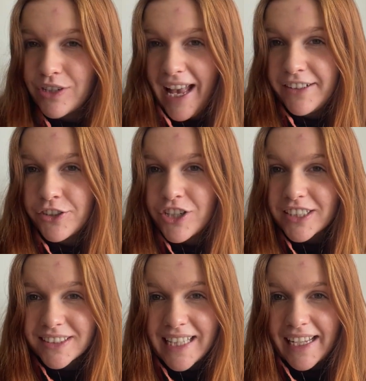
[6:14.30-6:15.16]
And
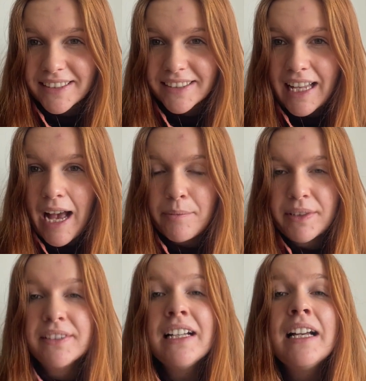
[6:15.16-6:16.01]
just like
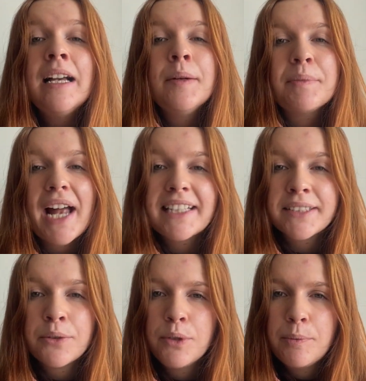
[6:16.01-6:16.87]
slapen,
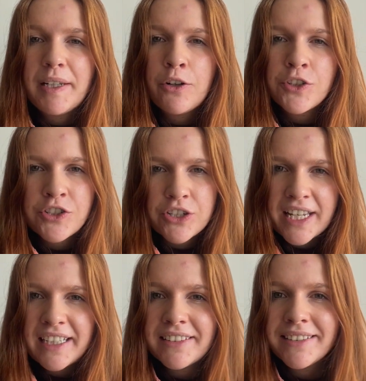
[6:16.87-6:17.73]
praten will be
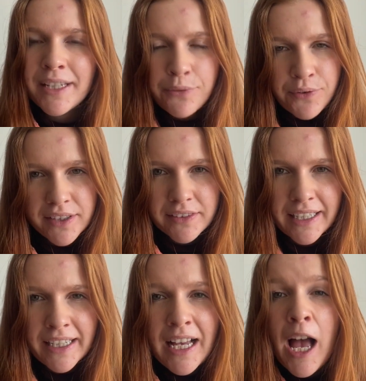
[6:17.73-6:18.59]
conjugated
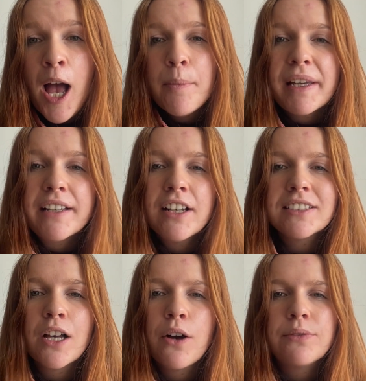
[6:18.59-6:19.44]
differently
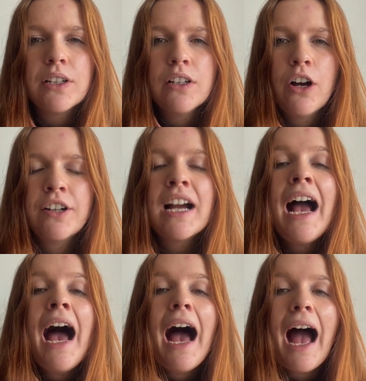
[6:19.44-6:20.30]
because of the long
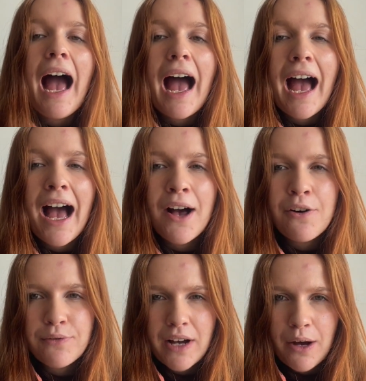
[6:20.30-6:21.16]

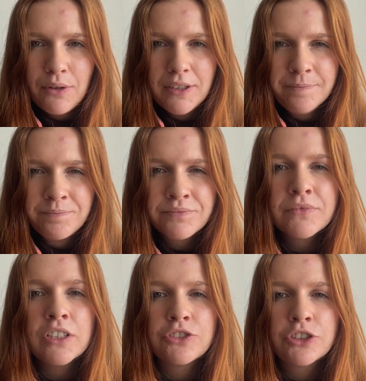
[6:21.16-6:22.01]
A vowel.
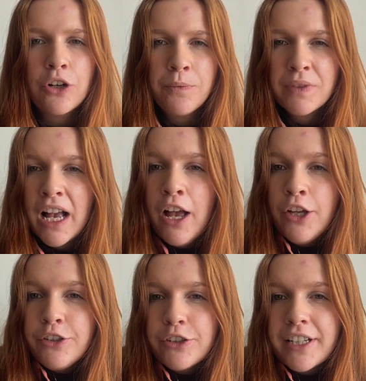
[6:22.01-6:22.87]
So
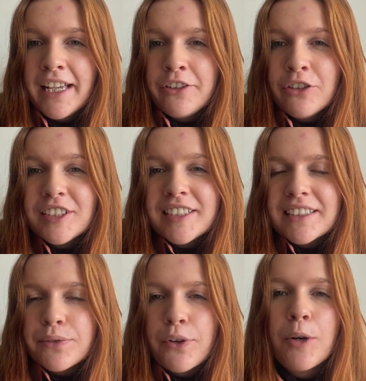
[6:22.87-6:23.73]
you can use
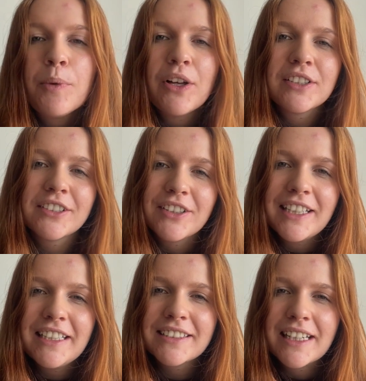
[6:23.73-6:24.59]
this verb also
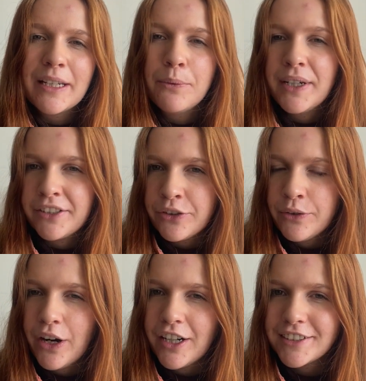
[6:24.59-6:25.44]
easily when
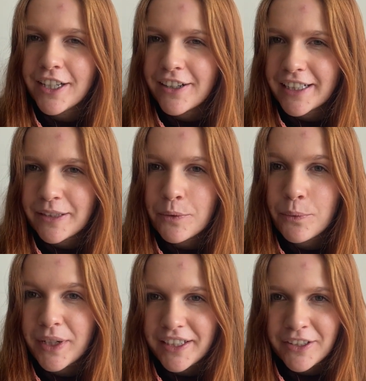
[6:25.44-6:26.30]
you are
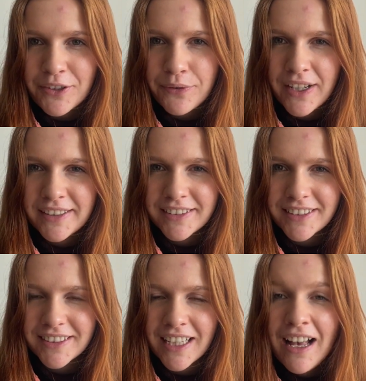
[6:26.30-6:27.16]
talking with your
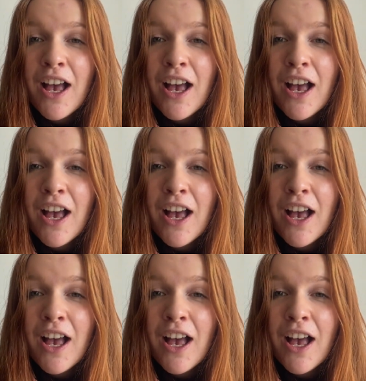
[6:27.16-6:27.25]
friends.